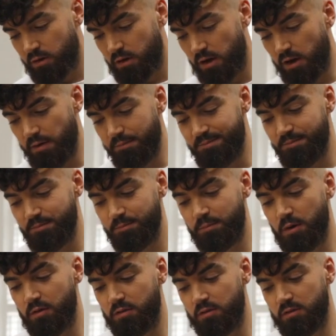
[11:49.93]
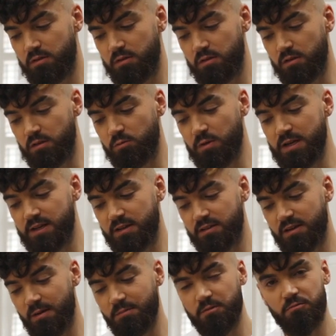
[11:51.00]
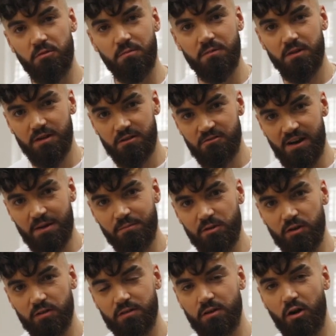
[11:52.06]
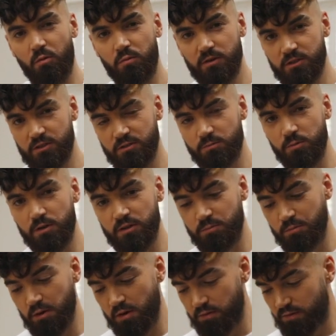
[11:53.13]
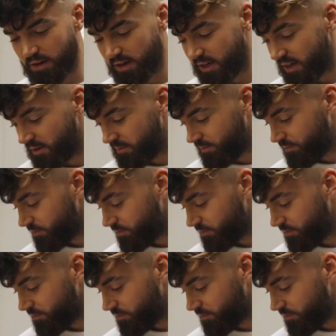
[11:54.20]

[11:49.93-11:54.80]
But the sweetness comes from the cranberry on top, which just works perfectly.